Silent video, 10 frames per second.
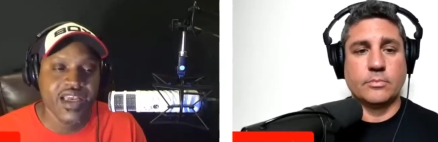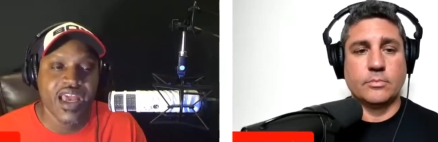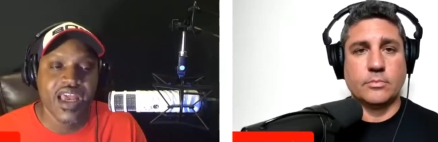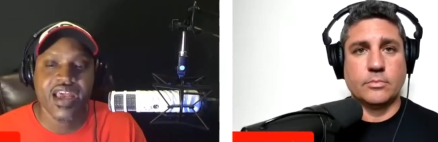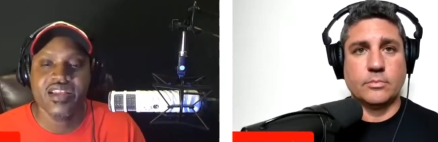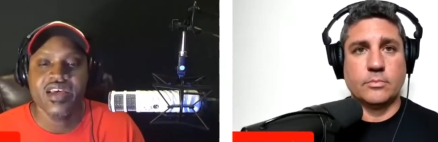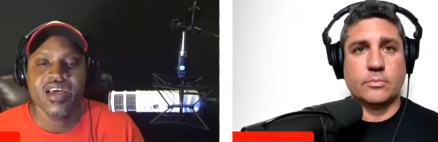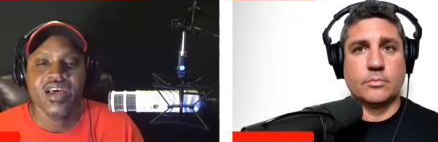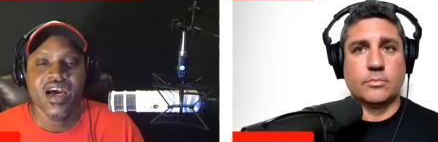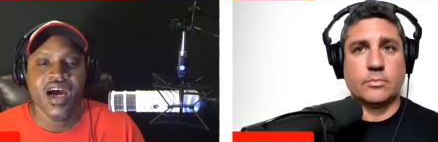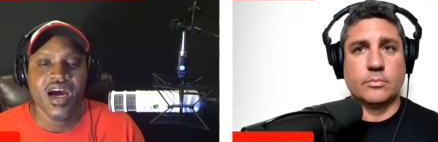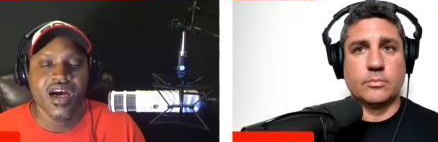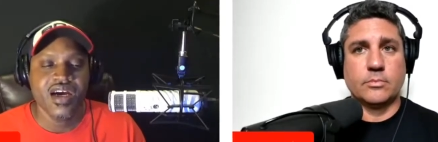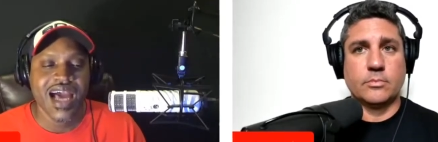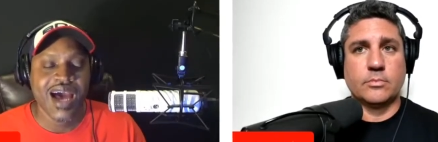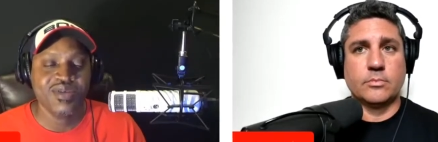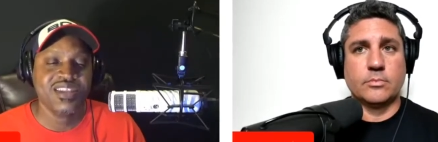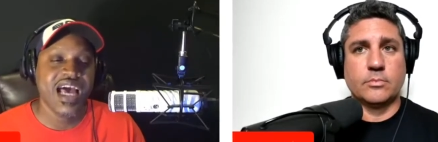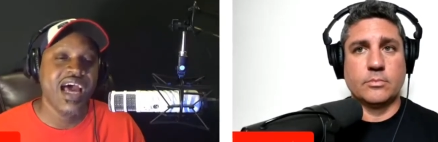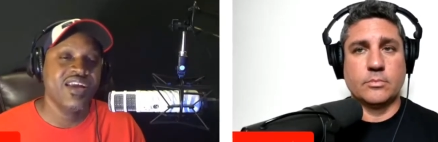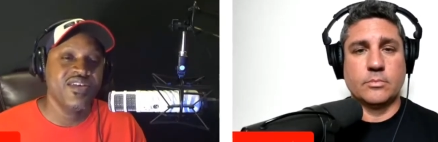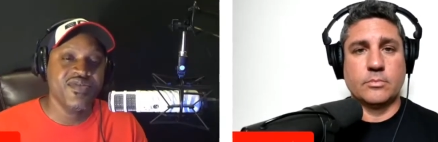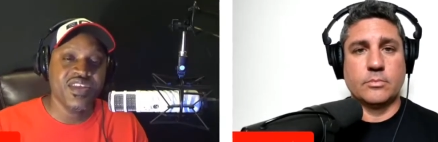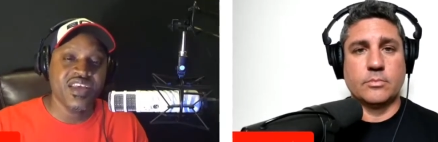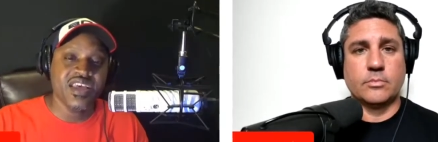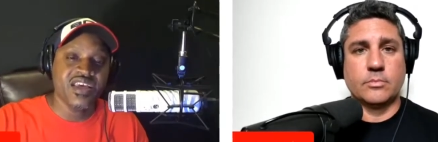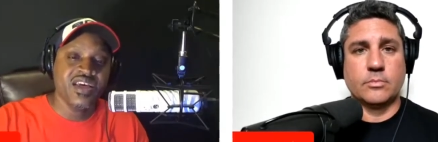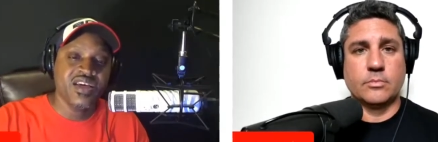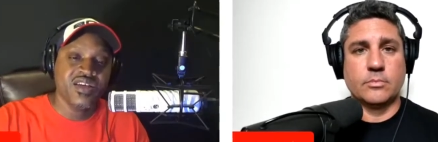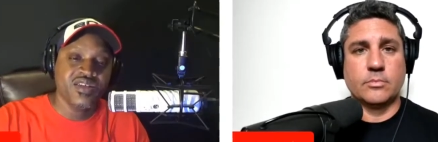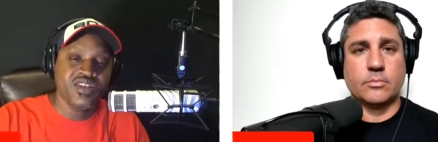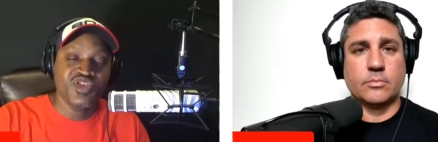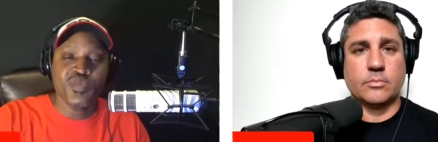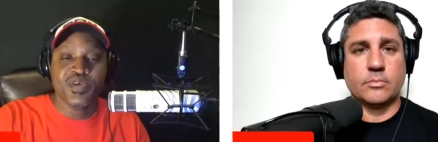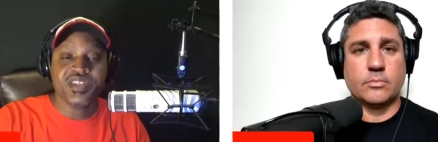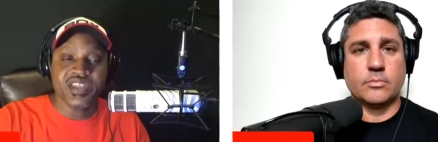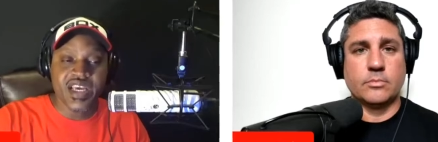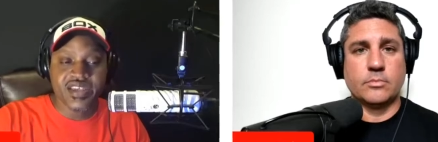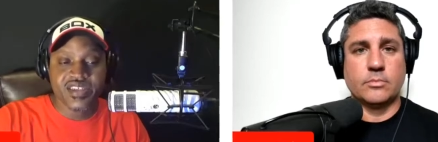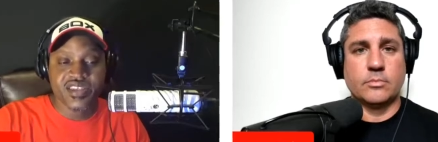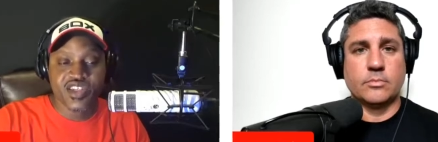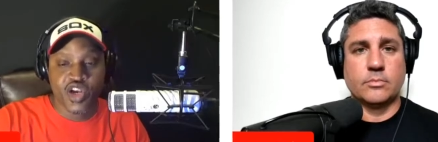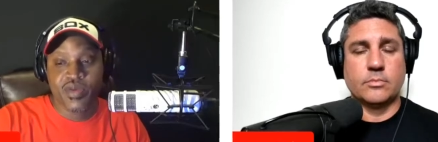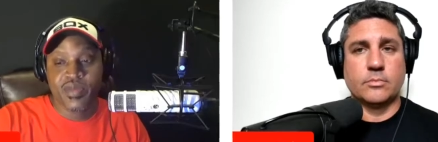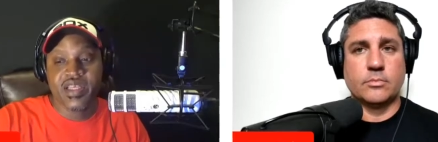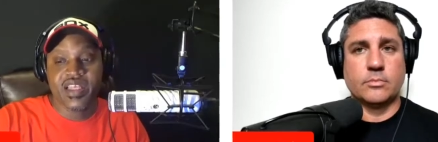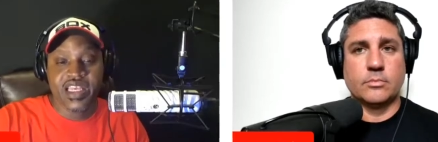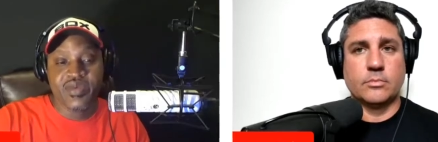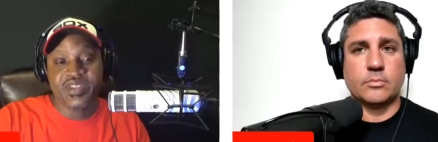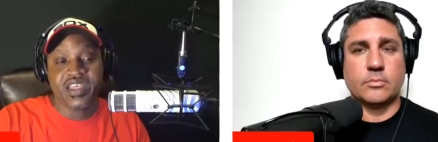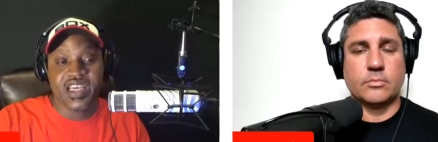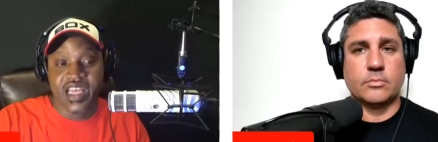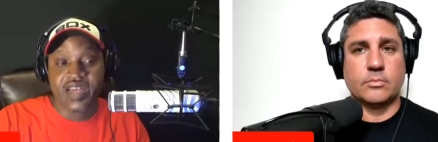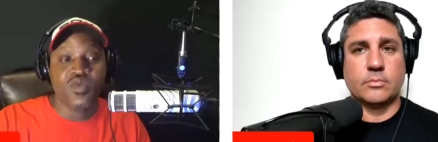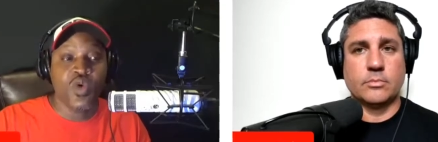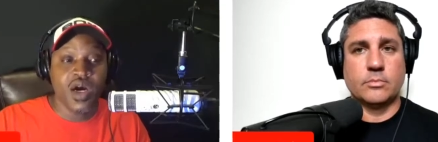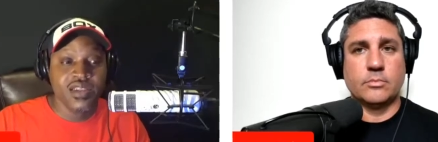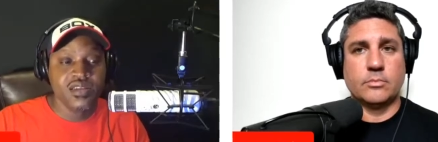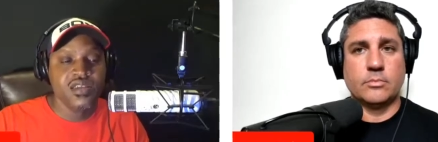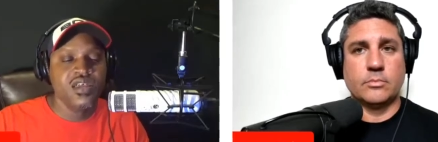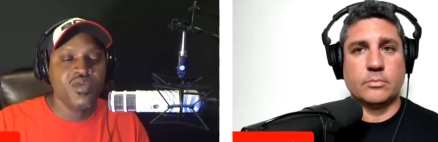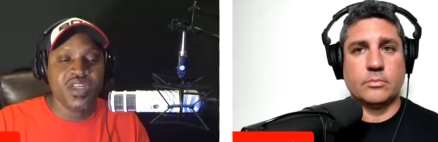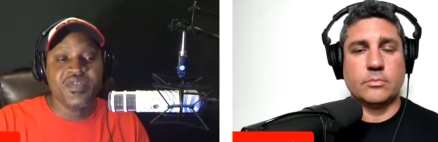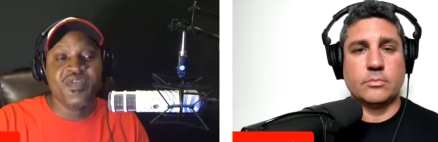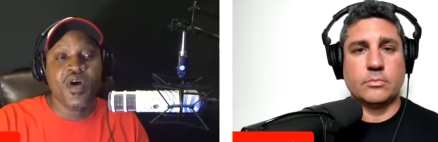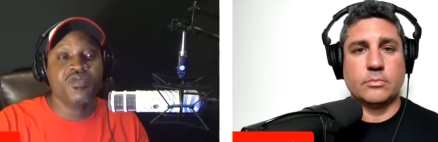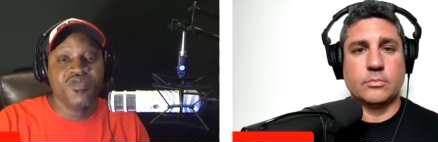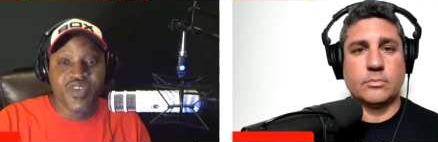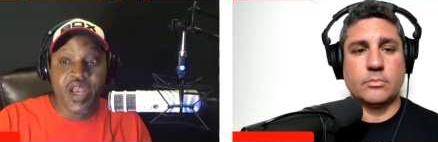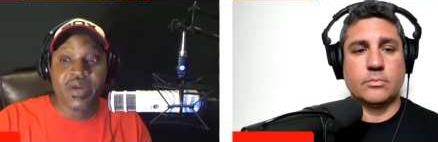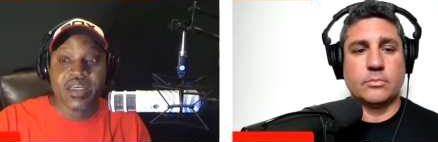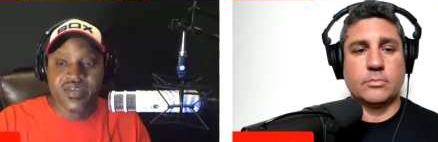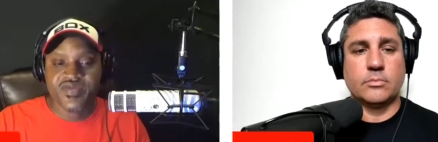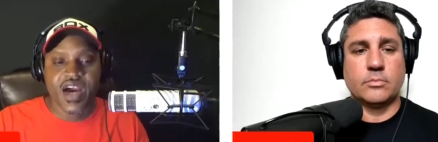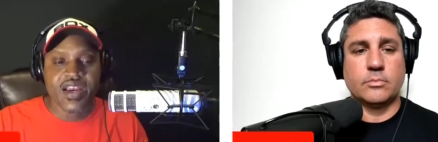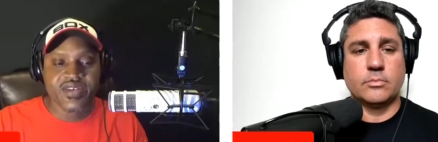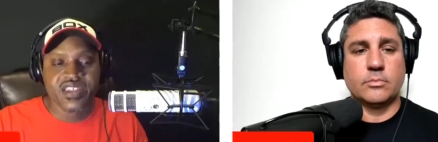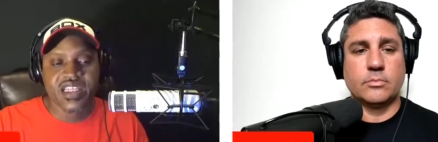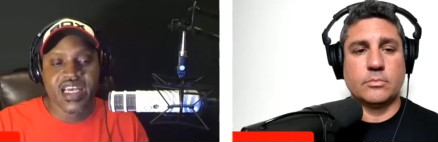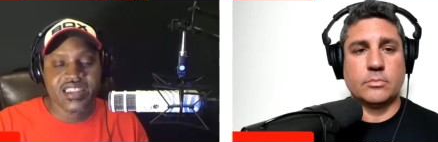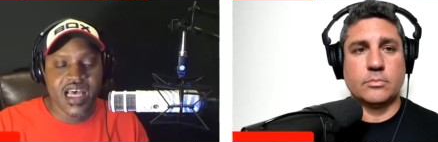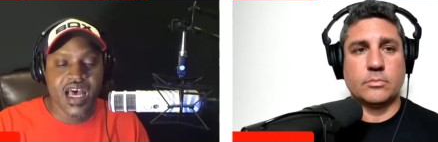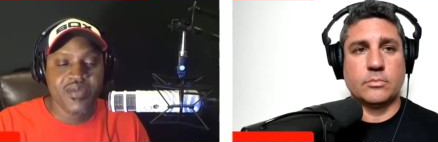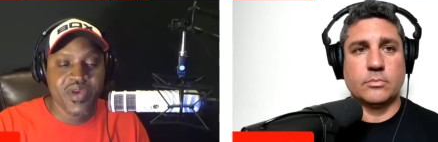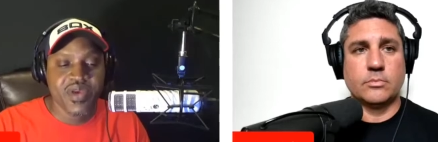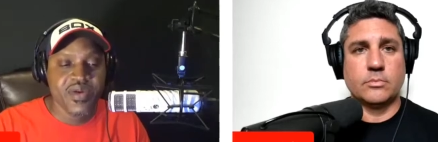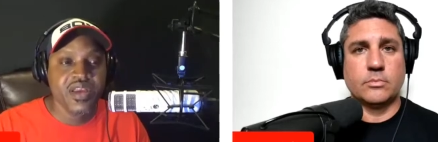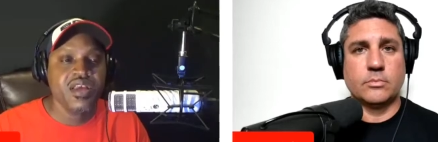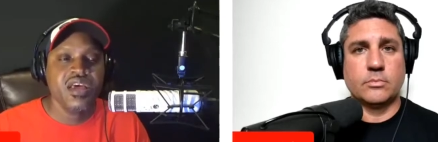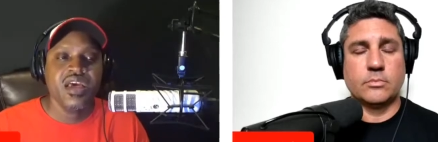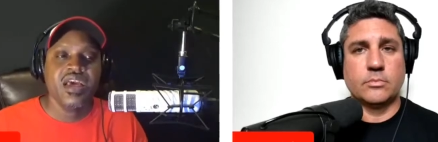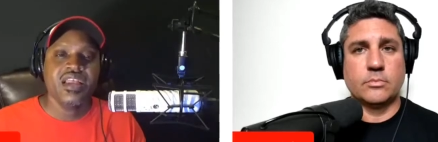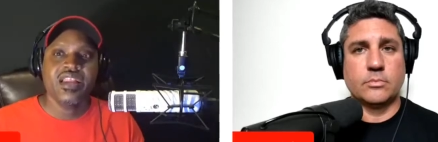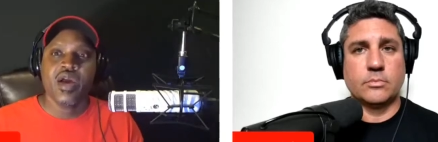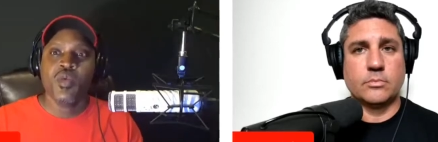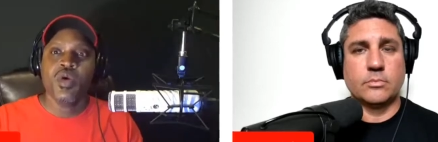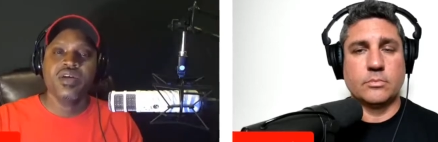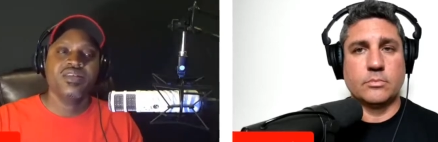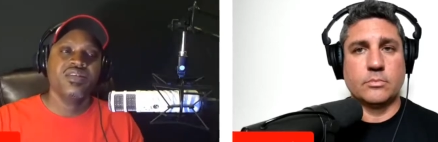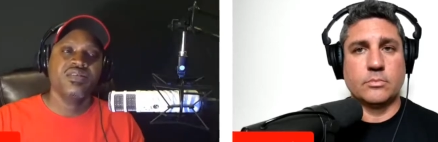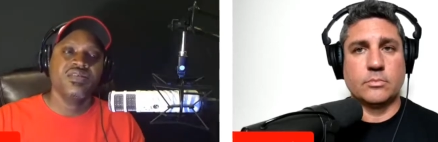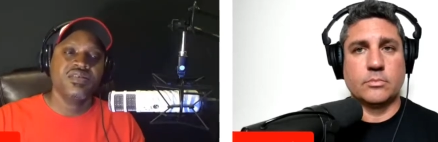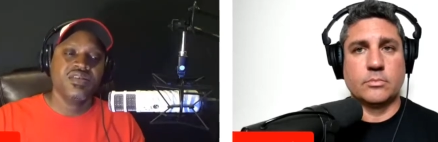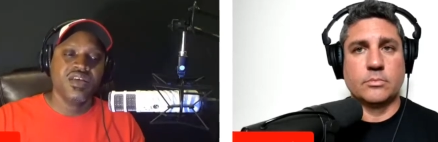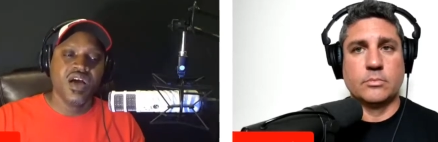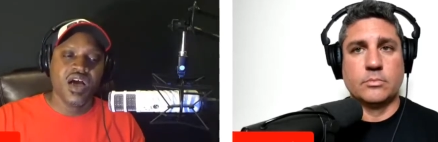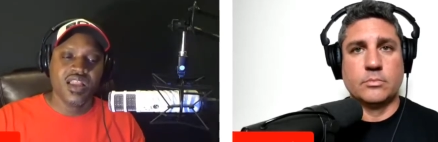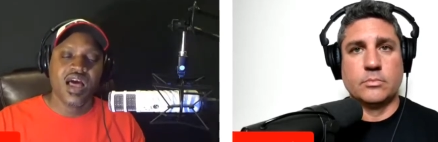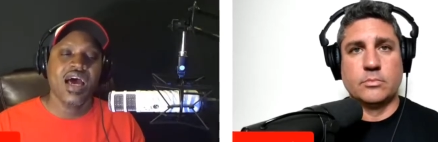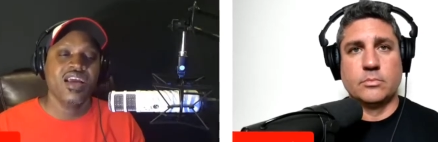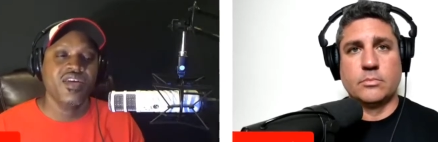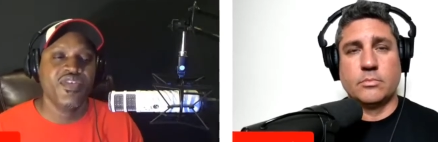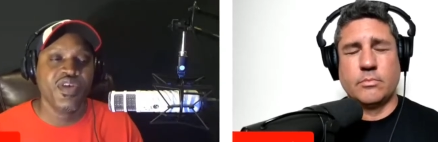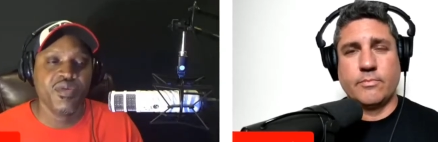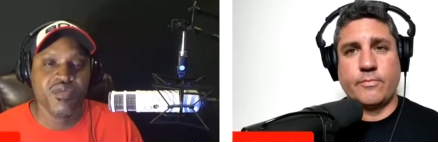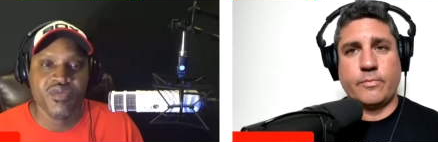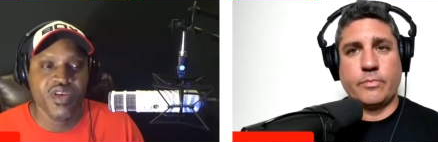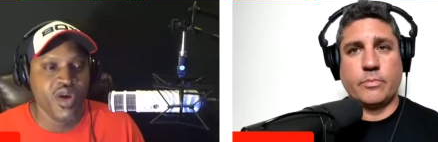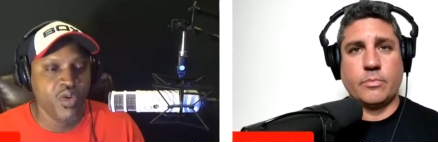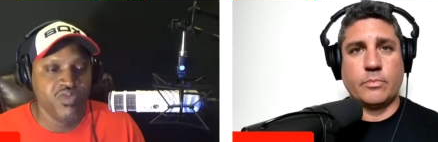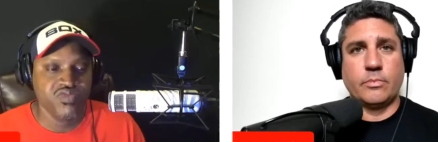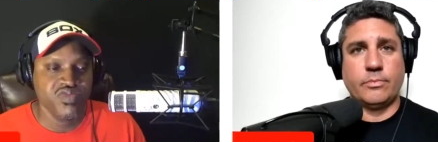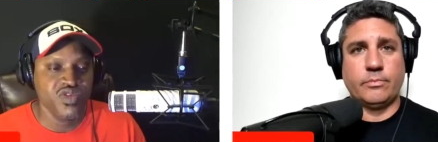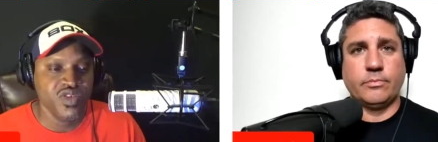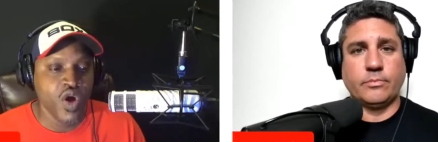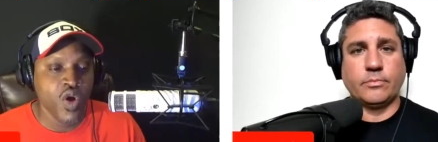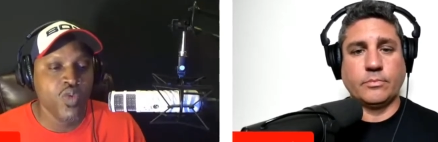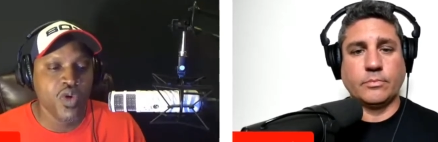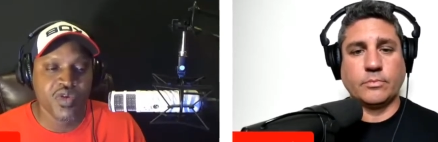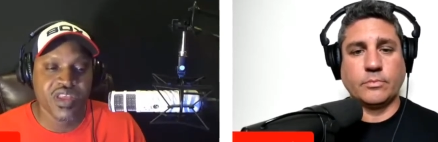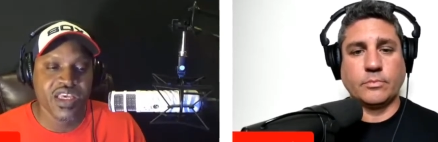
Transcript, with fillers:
Speaker 1: and uh, outside of the Super Six tournament that he was in and won, when he fought very good fighters in that time period, there wasn't a lot of you know, noteworthy